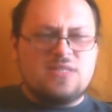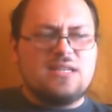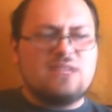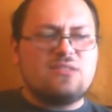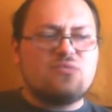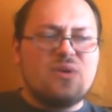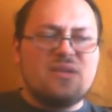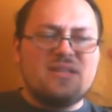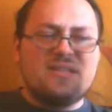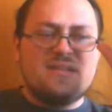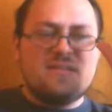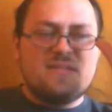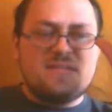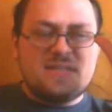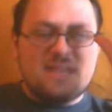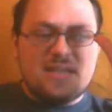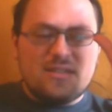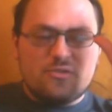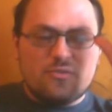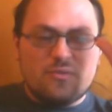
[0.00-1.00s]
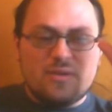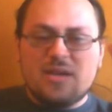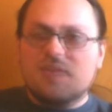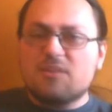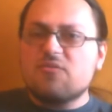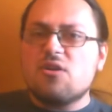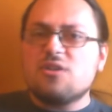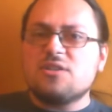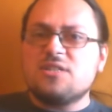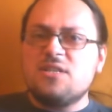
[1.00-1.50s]
the 20th century
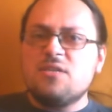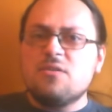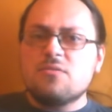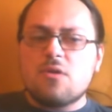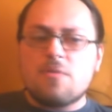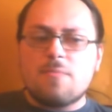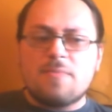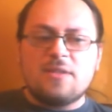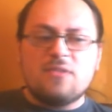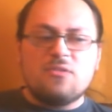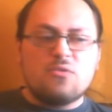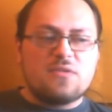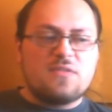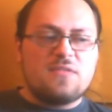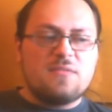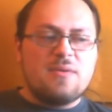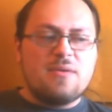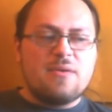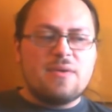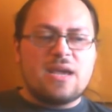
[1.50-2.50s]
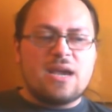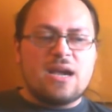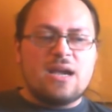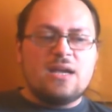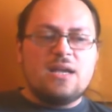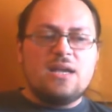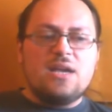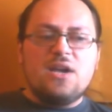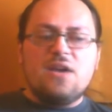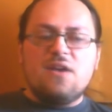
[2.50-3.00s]
across Europe and North
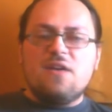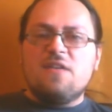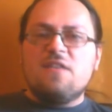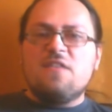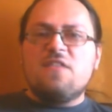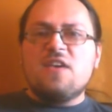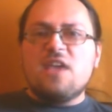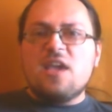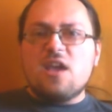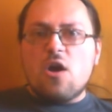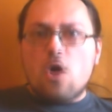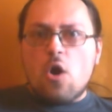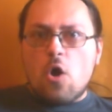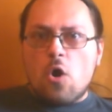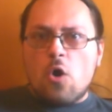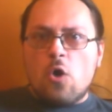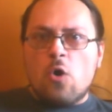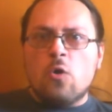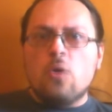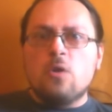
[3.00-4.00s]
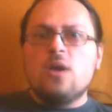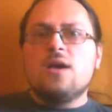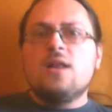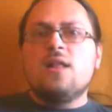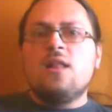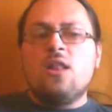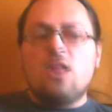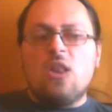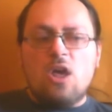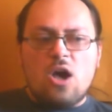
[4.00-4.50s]
America. They all
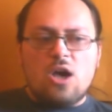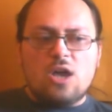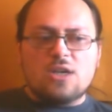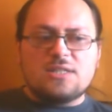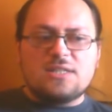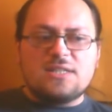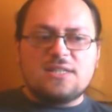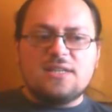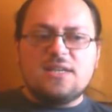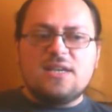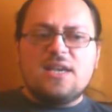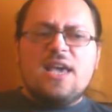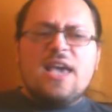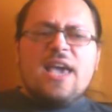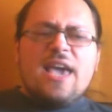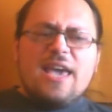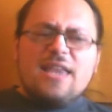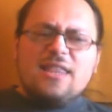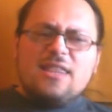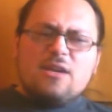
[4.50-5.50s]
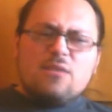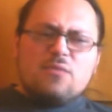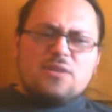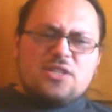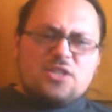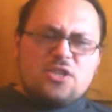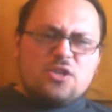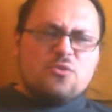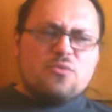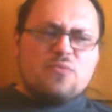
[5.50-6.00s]
lost. And there were
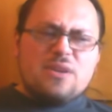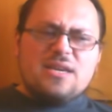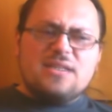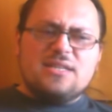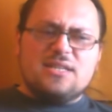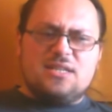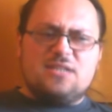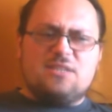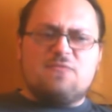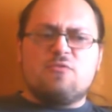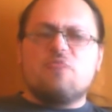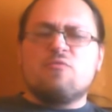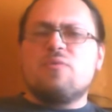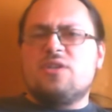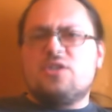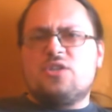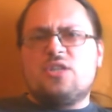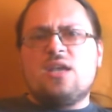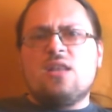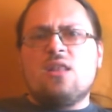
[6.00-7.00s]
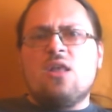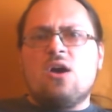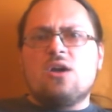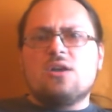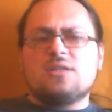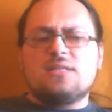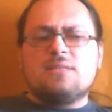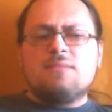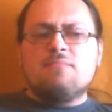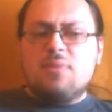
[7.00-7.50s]
two reasons for which they
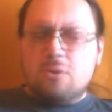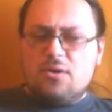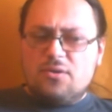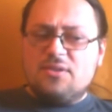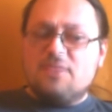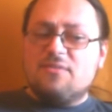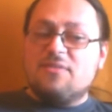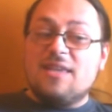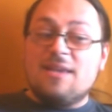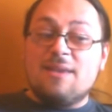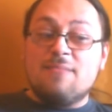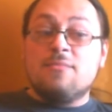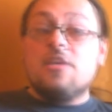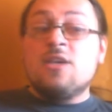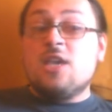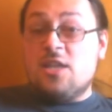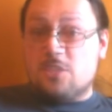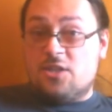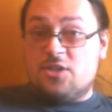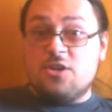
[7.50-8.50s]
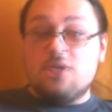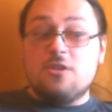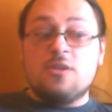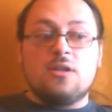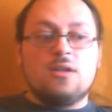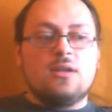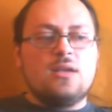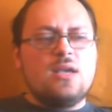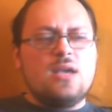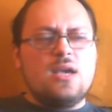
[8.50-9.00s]
lost, both of them
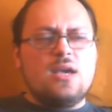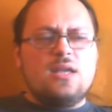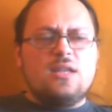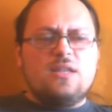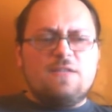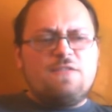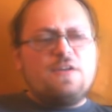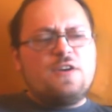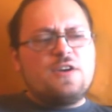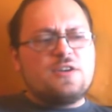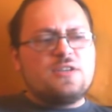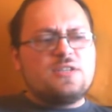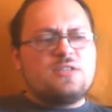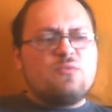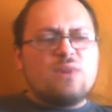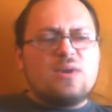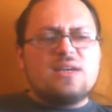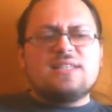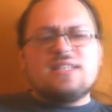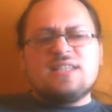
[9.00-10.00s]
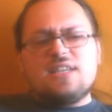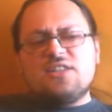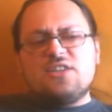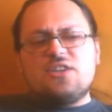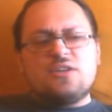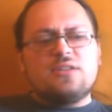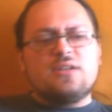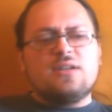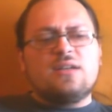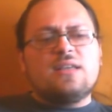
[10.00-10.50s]
internal. The first was
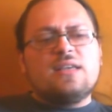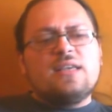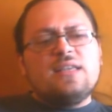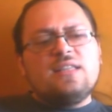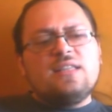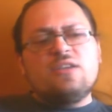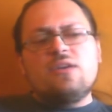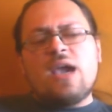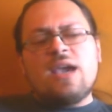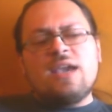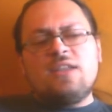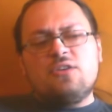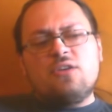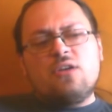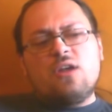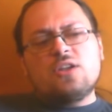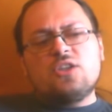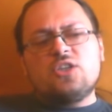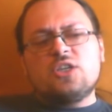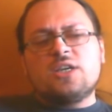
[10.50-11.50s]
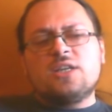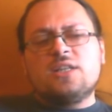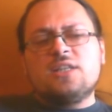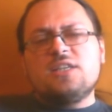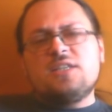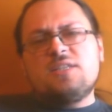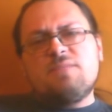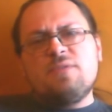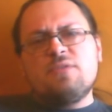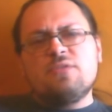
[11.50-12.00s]
internal ideological
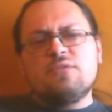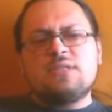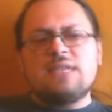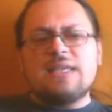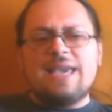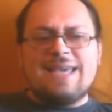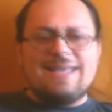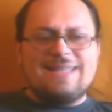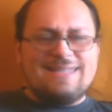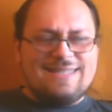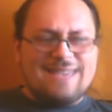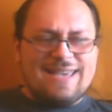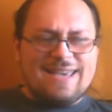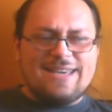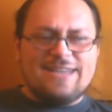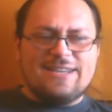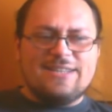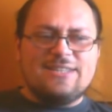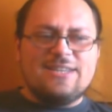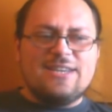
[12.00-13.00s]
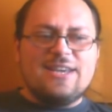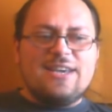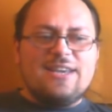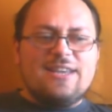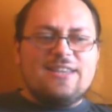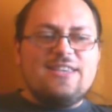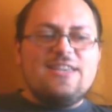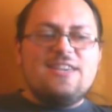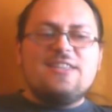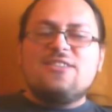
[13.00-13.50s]
disputes, and second,
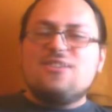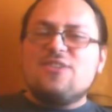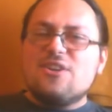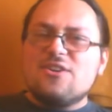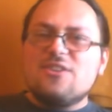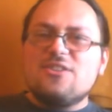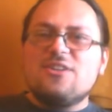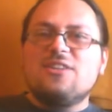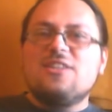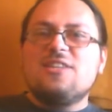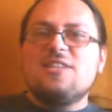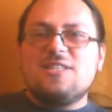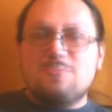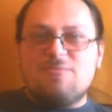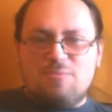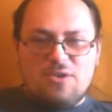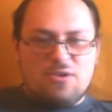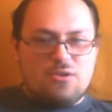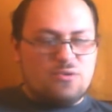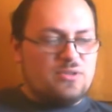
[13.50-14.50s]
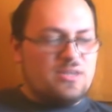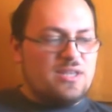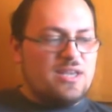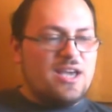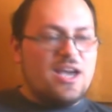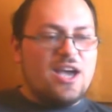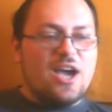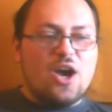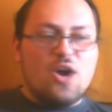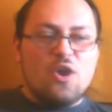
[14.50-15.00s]
the internal dispute
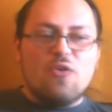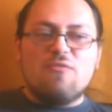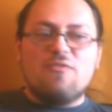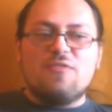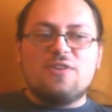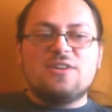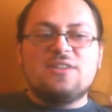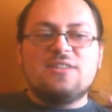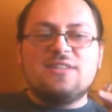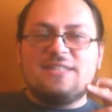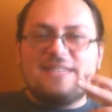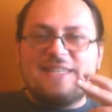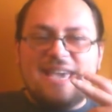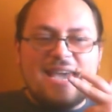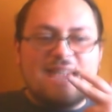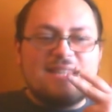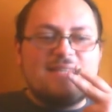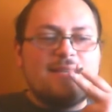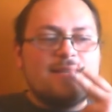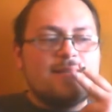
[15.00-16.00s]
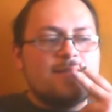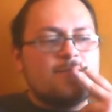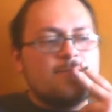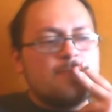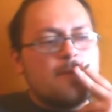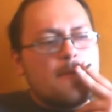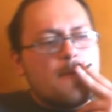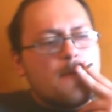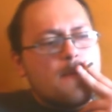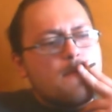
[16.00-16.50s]
over the tactics.
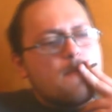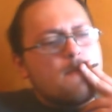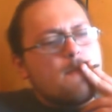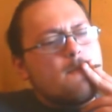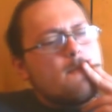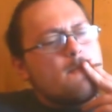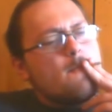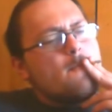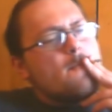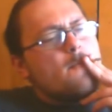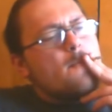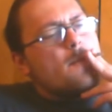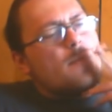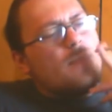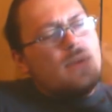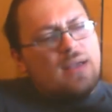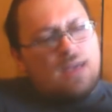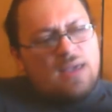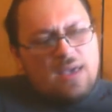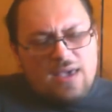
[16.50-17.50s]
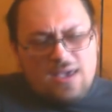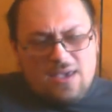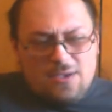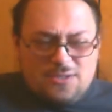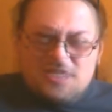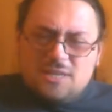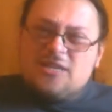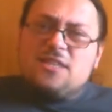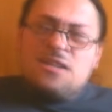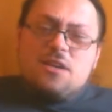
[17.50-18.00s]
You
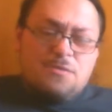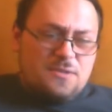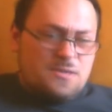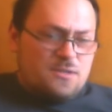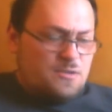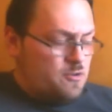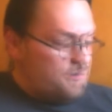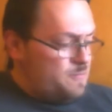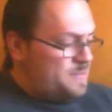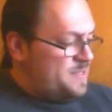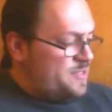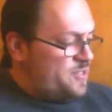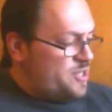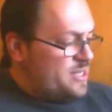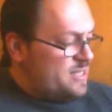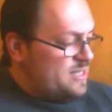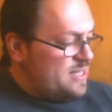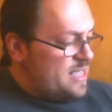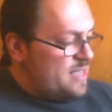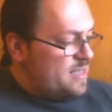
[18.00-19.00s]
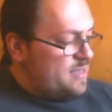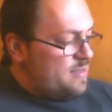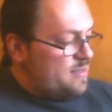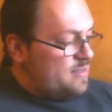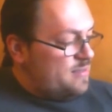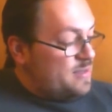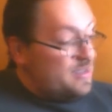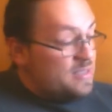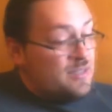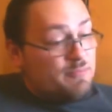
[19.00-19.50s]
see, those groups, just like
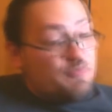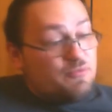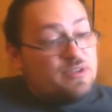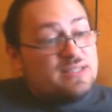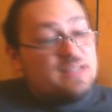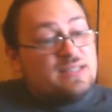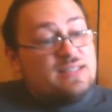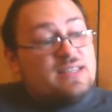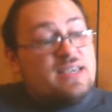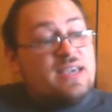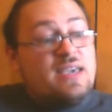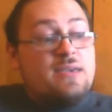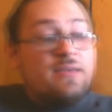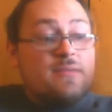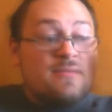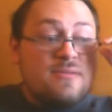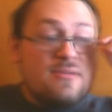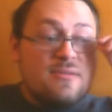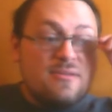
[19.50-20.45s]
in the present day,